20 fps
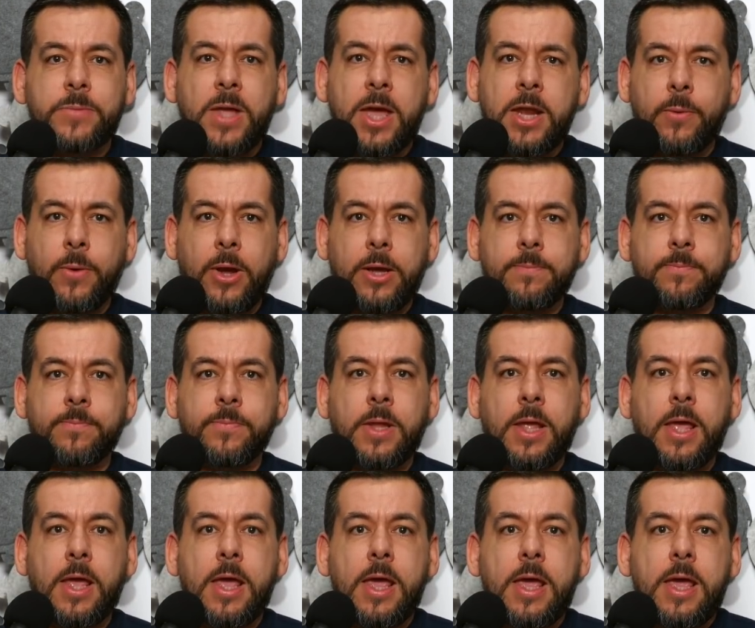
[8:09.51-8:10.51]
Anyway,
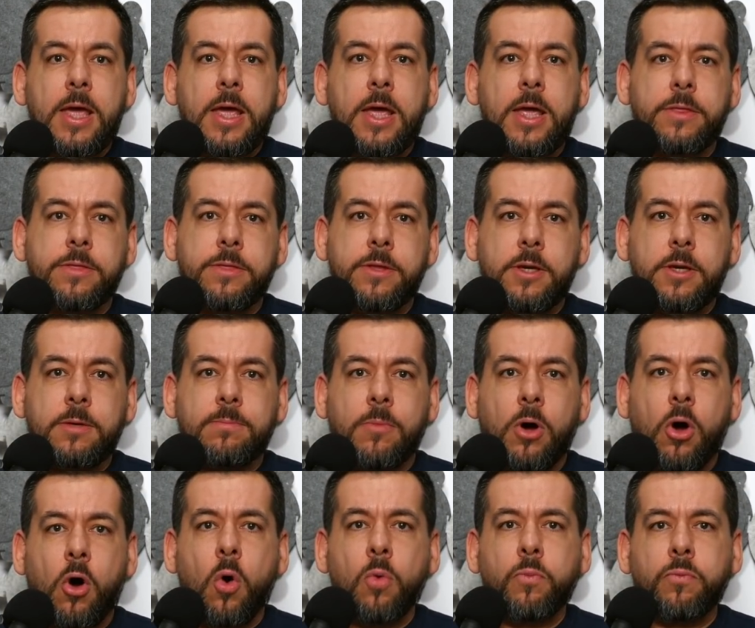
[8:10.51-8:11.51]
in the
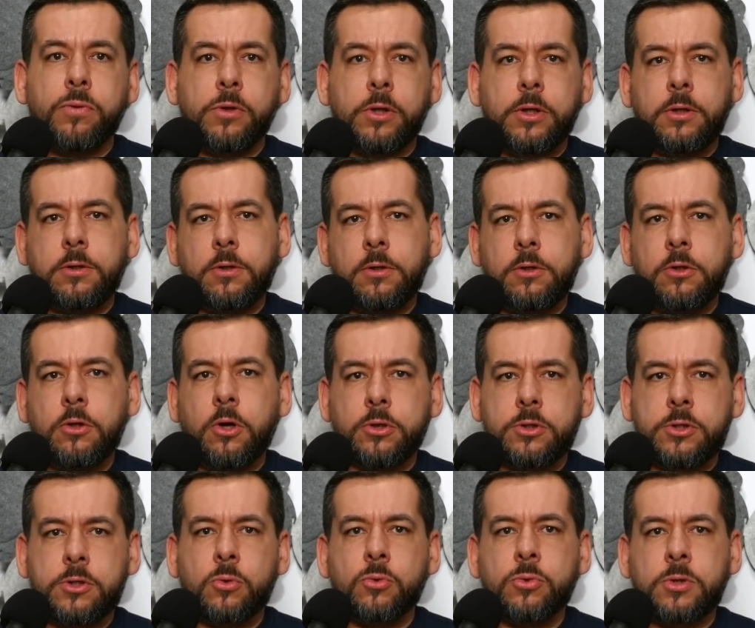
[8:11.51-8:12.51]
hopefully not so